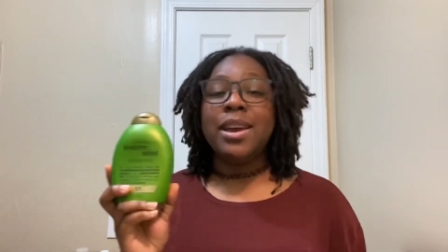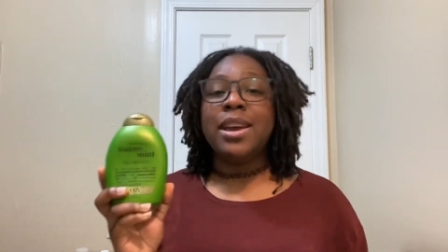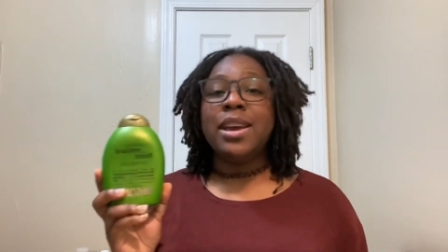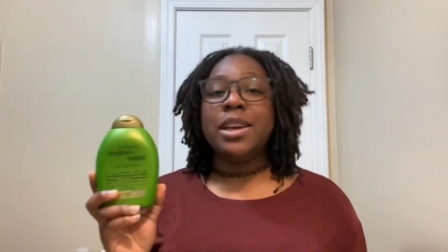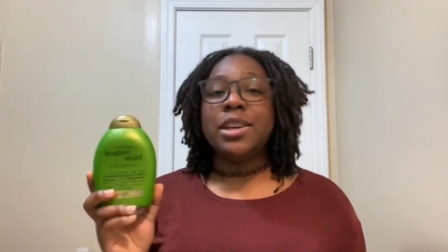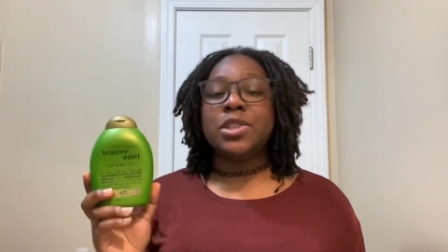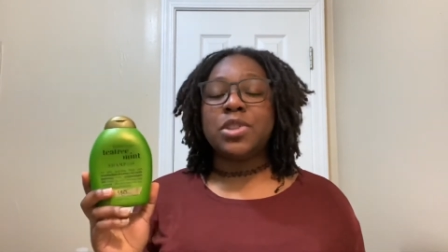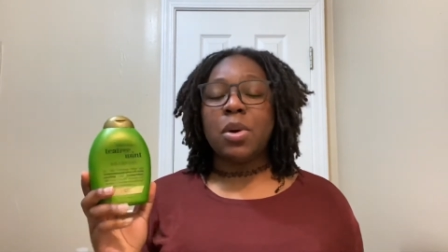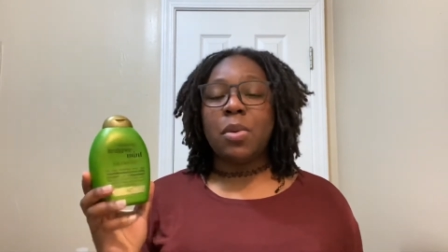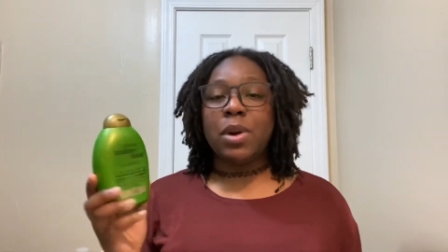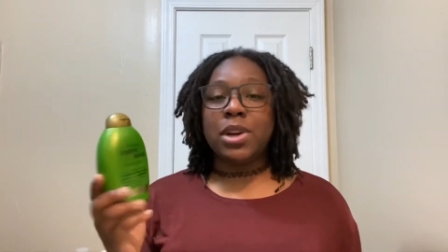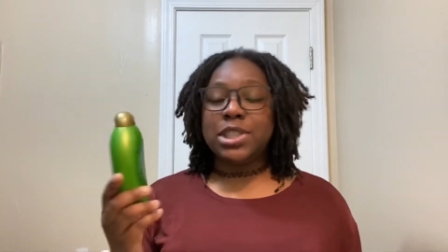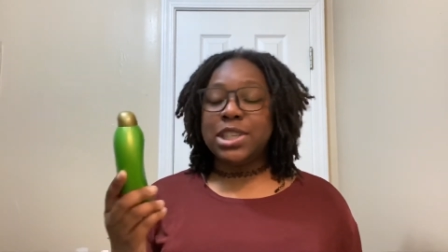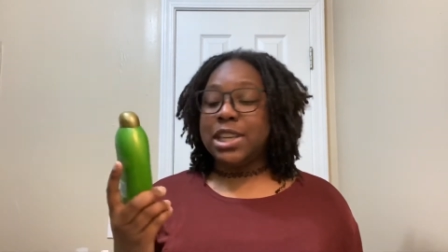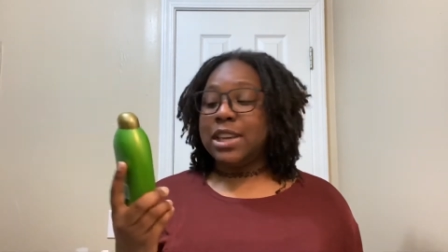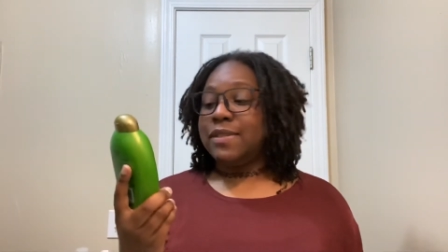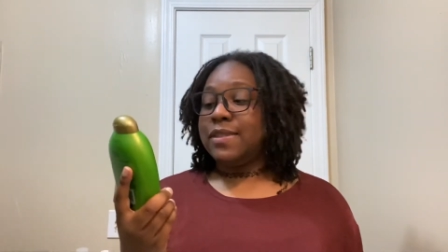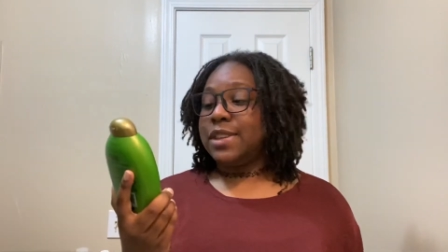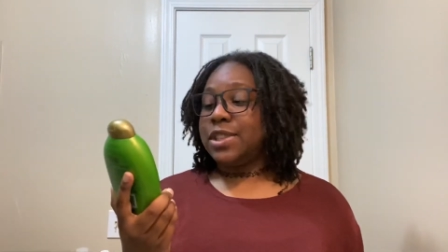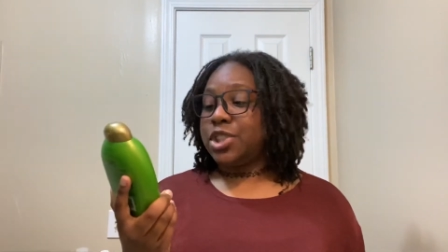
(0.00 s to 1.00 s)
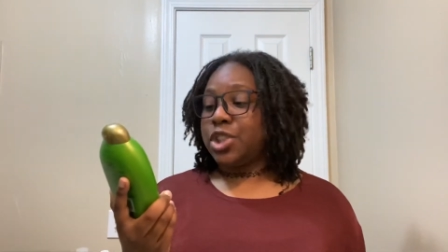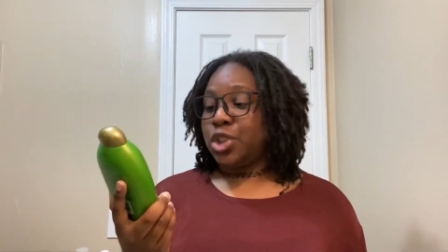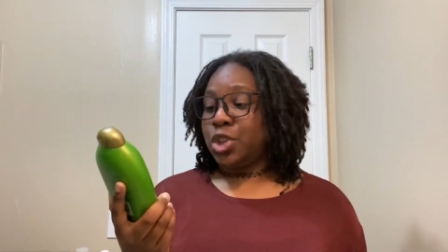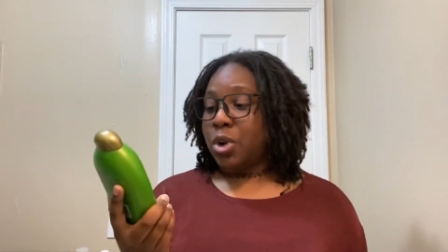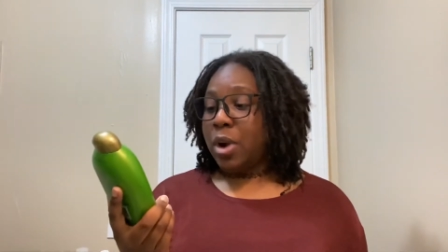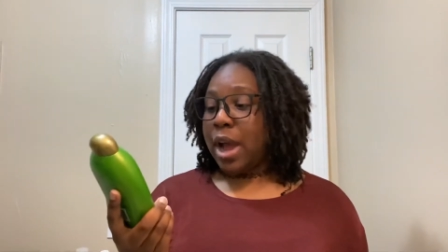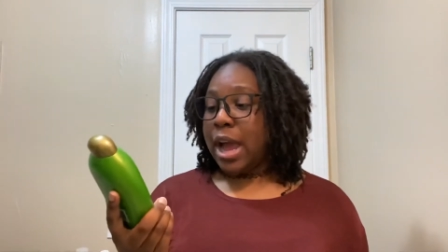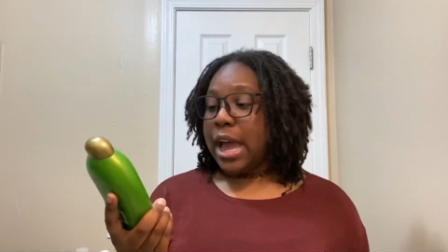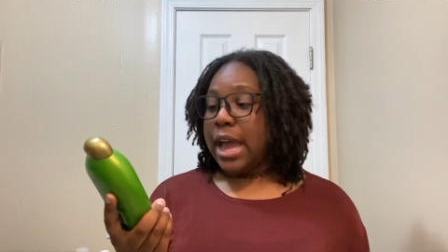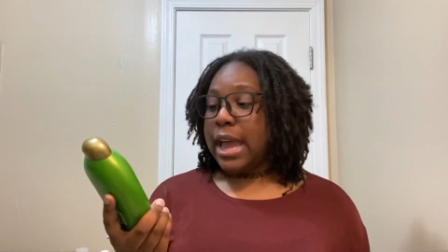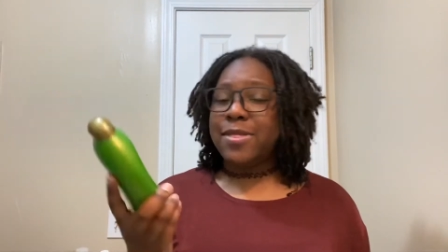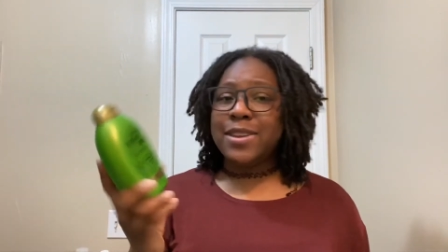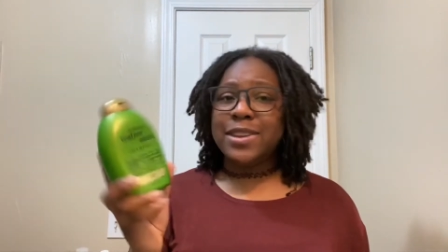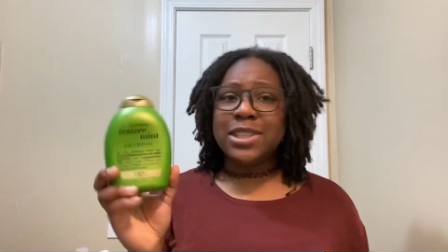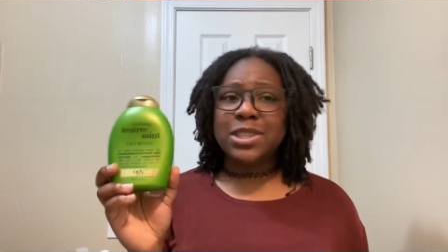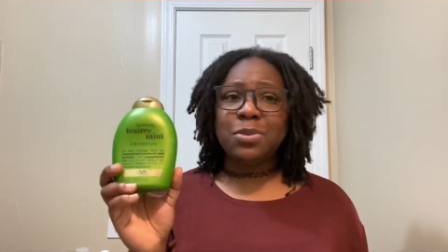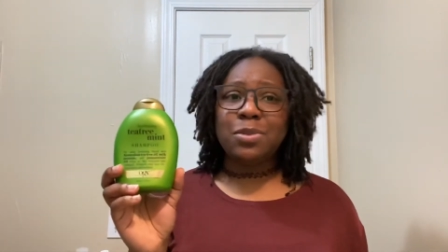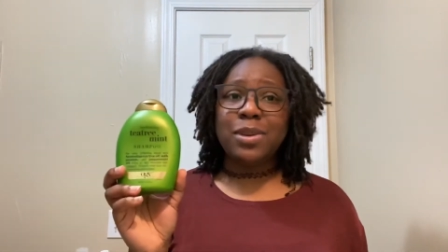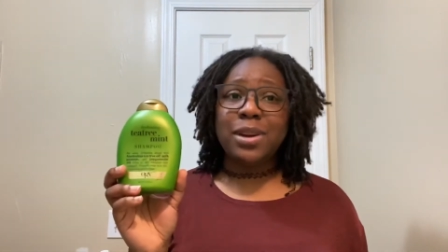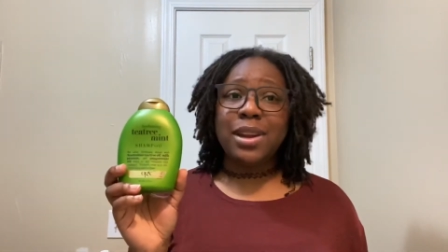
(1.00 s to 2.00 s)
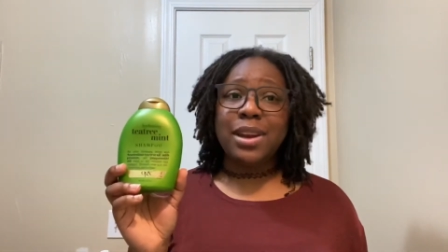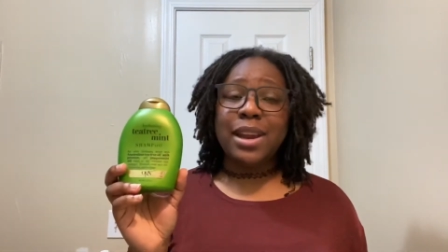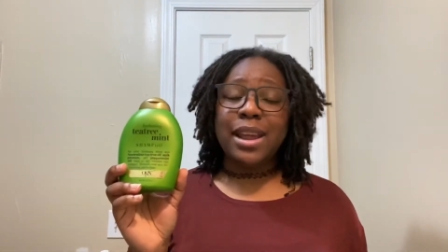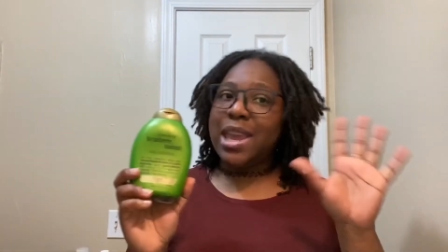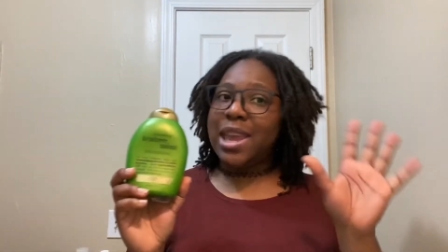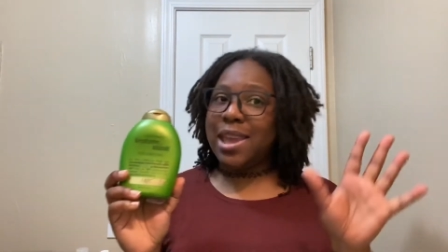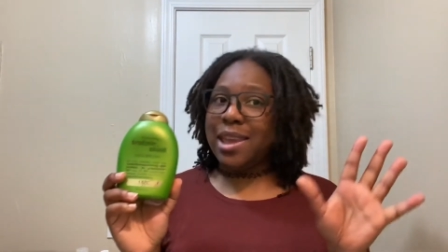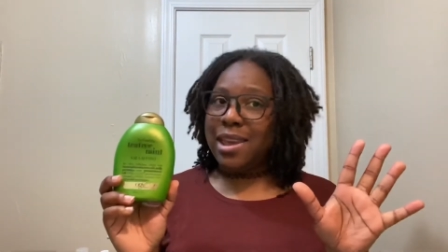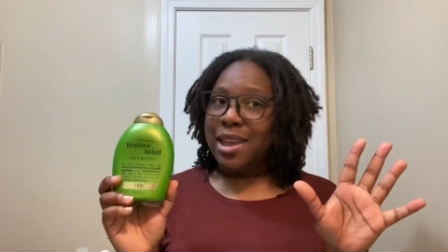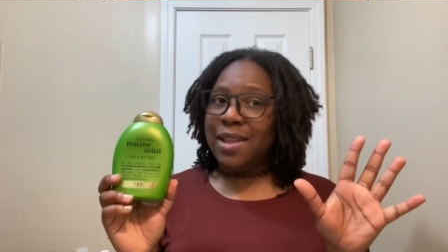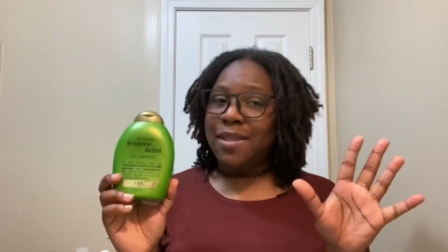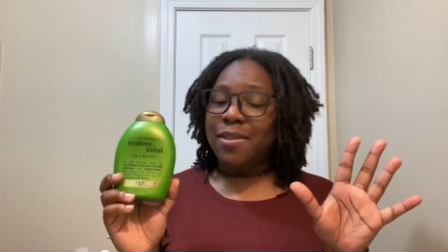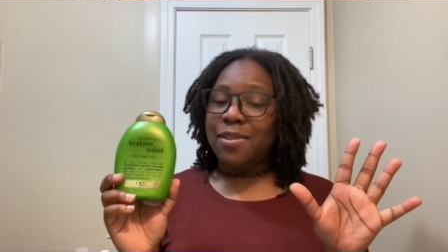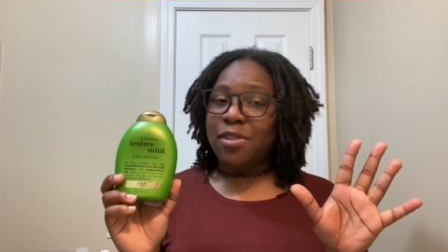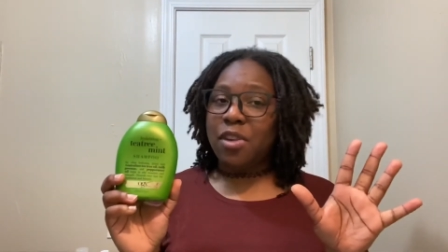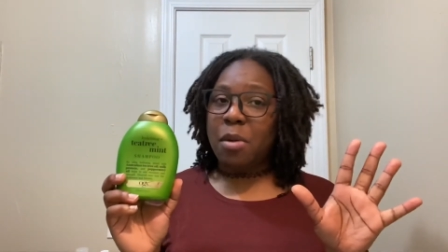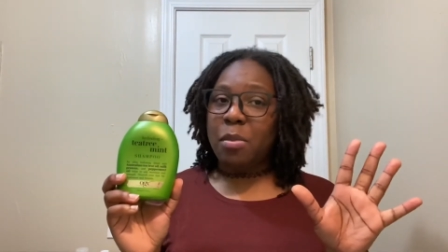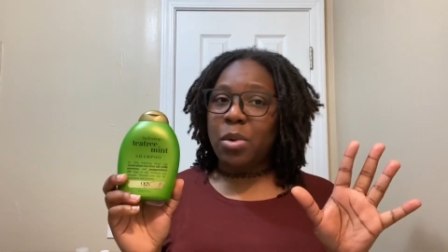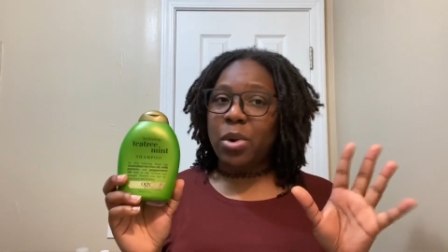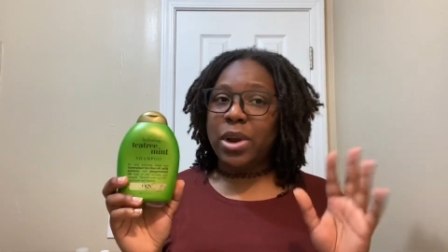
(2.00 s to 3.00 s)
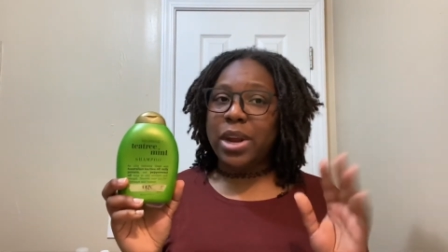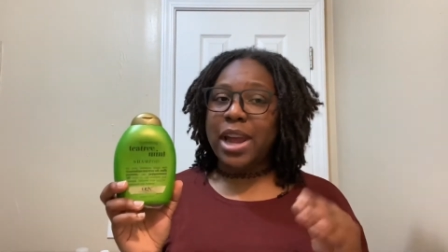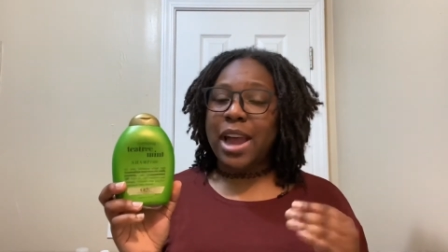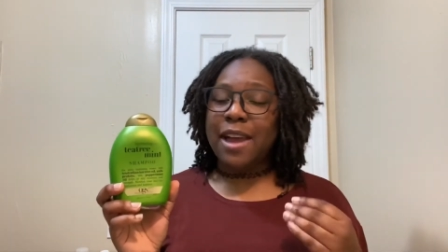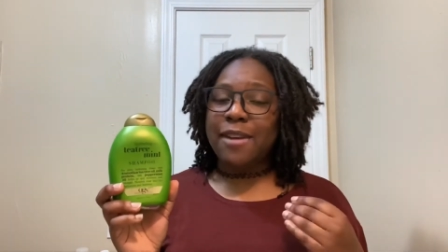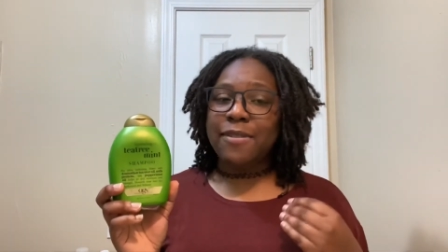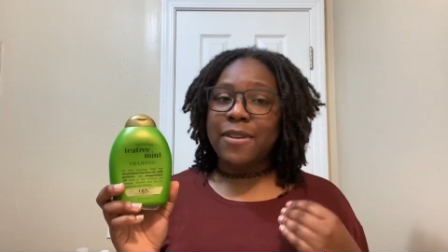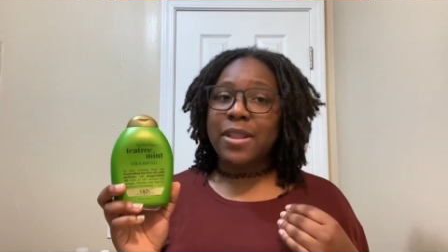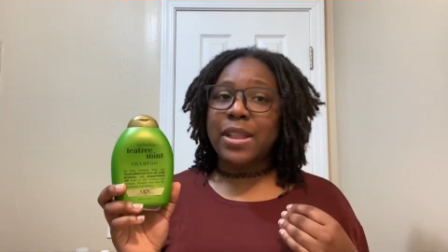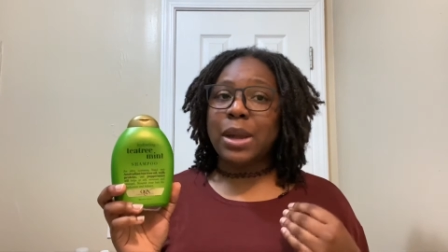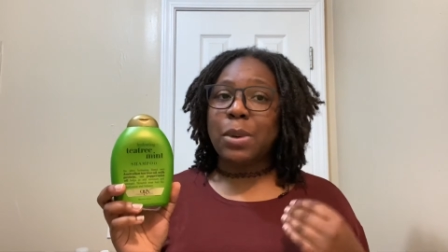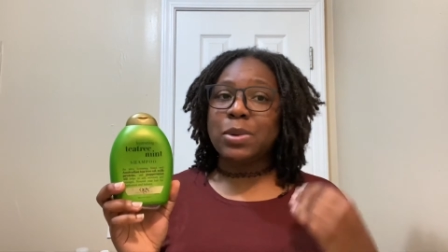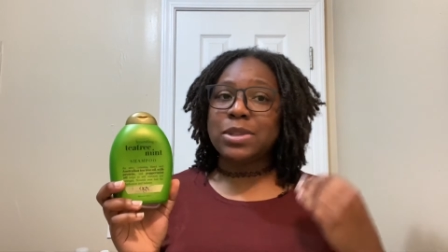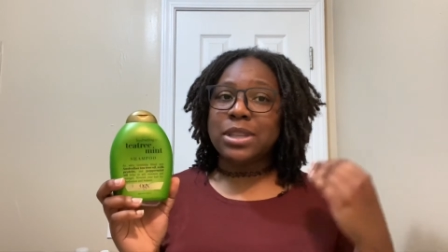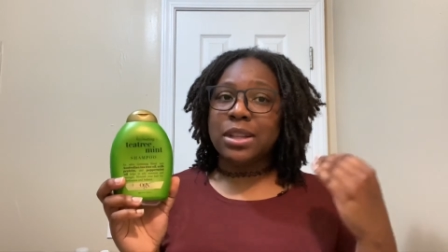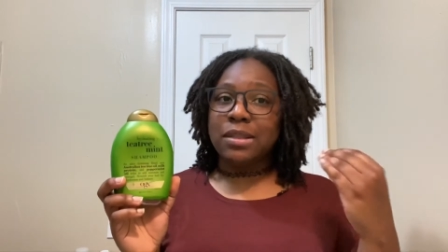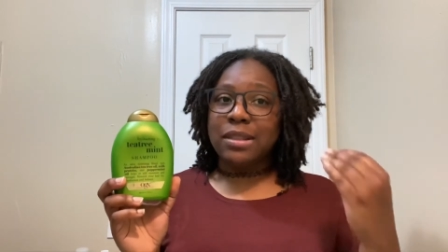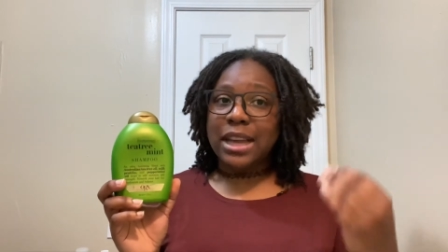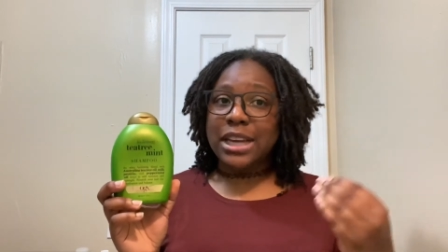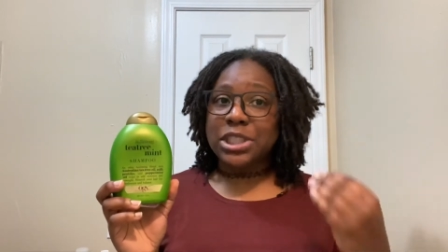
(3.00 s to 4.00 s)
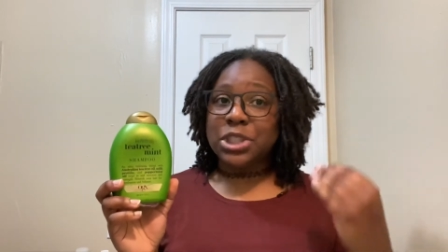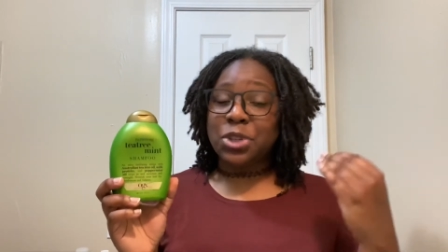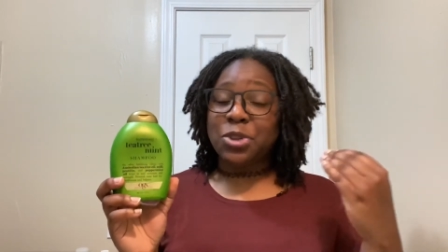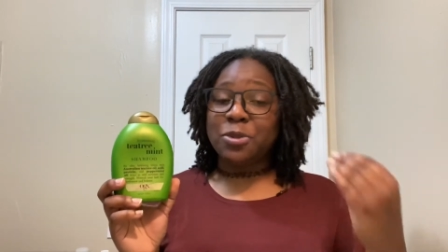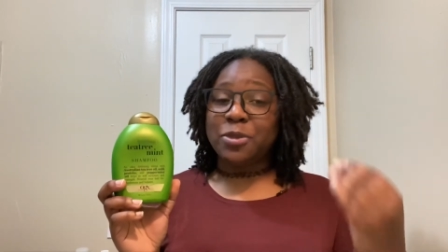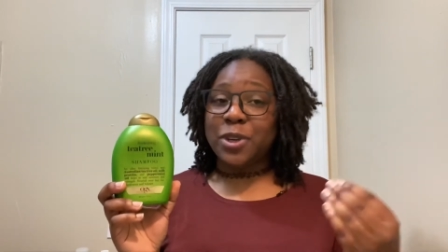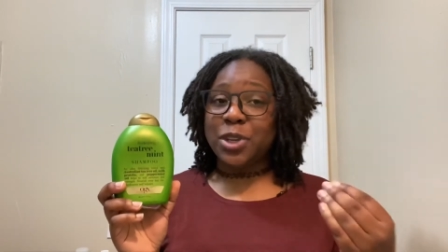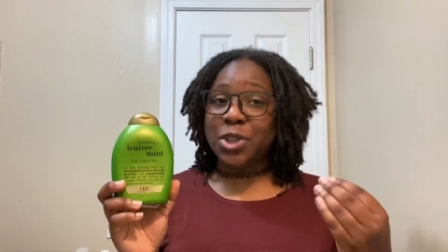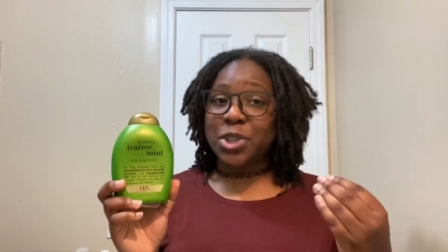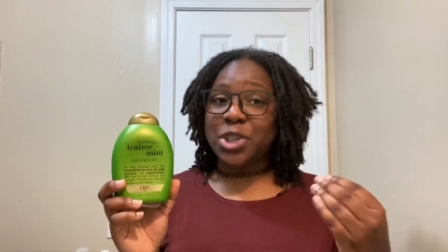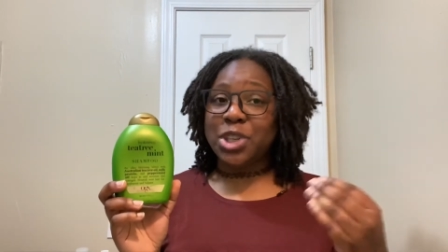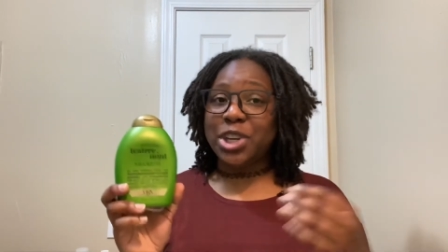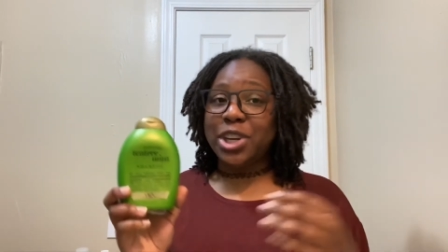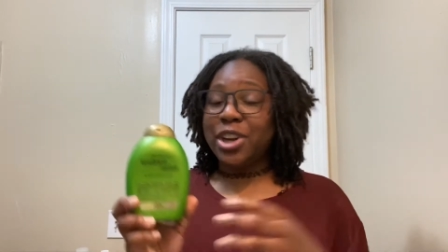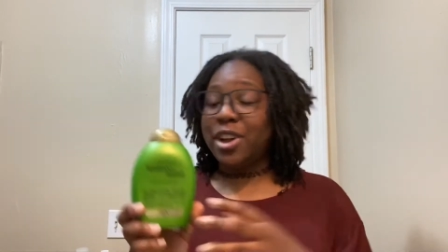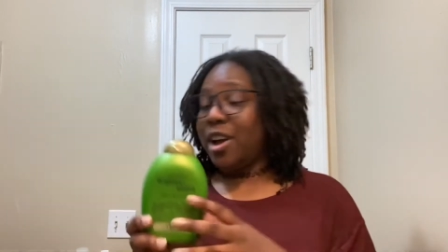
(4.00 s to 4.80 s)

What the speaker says: So I wanted to give this a try. This one, in summary, I felt like was a lesser version